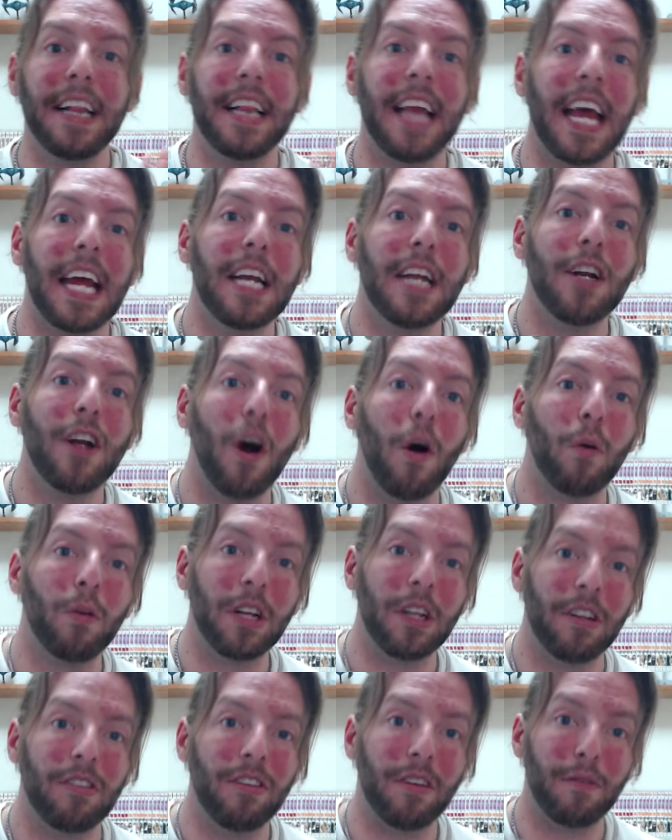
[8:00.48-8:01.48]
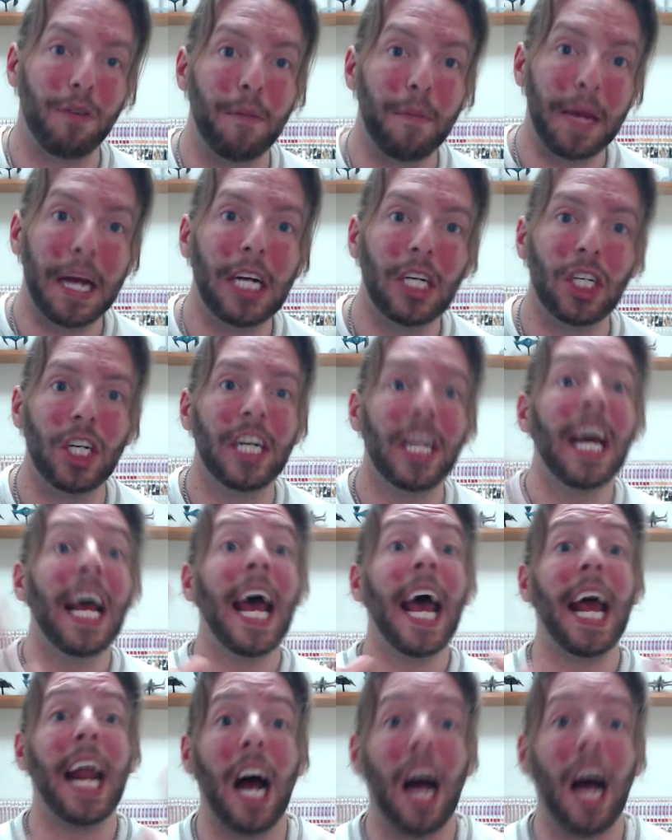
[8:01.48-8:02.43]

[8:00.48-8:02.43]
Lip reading: they known this information. And